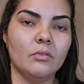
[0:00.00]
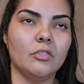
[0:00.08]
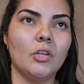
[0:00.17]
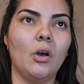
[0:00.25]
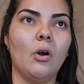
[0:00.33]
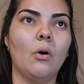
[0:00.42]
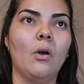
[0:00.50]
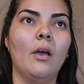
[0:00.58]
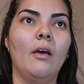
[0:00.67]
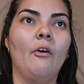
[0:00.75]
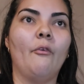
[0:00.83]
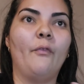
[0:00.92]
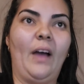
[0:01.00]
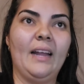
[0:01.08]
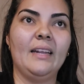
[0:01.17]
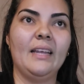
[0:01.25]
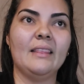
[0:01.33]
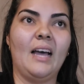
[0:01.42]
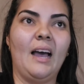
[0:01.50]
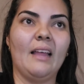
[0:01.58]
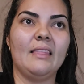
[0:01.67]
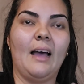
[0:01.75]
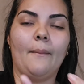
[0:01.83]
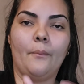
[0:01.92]
So finding
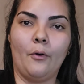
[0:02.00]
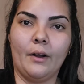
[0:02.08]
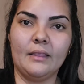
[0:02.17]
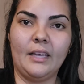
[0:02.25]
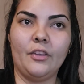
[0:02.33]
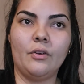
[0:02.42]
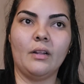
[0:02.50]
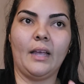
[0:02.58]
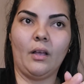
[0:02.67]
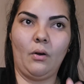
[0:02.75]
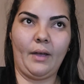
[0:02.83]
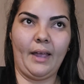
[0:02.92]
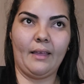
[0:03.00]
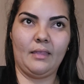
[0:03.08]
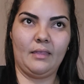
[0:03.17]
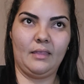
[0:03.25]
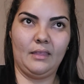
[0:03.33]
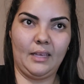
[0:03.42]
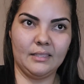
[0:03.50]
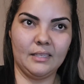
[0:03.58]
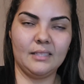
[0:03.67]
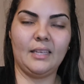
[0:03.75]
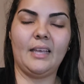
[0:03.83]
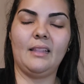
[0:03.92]
that point that you're like, okay, this
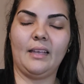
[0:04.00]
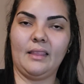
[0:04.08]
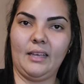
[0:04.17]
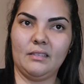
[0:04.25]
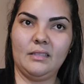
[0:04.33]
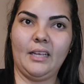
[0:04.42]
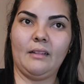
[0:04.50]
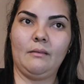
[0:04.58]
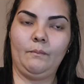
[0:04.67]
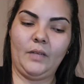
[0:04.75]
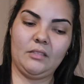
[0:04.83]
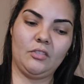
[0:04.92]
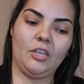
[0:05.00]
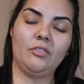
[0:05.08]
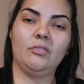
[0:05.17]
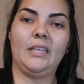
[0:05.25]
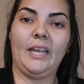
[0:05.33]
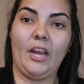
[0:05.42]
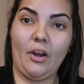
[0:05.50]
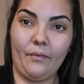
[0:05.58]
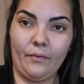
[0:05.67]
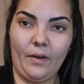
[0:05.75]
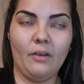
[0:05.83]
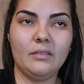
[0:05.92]
is it, like this, like, is start to take care of
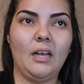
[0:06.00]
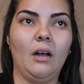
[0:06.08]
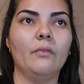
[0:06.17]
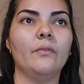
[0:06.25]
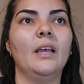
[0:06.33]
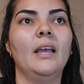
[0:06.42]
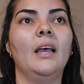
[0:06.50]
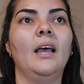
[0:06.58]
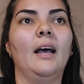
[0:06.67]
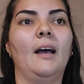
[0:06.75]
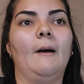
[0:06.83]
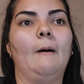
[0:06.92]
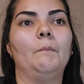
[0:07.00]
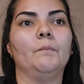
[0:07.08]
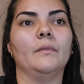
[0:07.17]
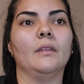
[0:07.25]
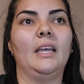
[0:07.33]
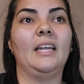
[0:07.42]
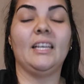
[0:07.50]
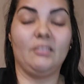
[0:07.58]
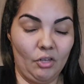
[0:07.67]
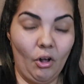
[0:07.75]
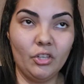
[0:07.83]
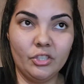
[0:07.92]
ourselves. It is
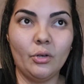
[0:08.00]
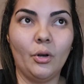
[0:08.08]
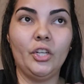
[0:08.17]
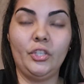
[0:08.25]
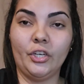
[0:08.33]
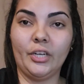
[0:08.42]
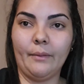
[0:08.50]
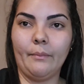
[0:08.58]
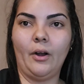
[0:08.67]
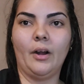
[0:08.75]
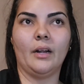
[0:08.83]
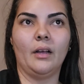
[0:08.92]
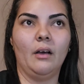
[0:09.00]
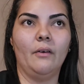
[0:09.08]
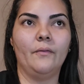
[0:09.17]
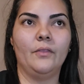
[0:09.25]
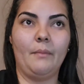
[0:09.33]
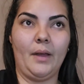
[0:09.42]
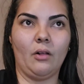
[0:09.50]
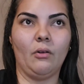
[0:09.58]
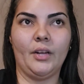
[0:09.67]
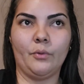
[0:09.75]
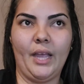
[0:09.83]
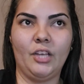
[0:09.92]
also a learning part of the medical
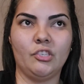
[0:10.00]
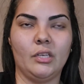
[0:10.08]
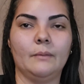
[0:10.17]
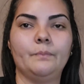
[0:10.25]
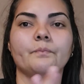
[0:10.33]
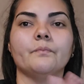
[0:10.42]
education.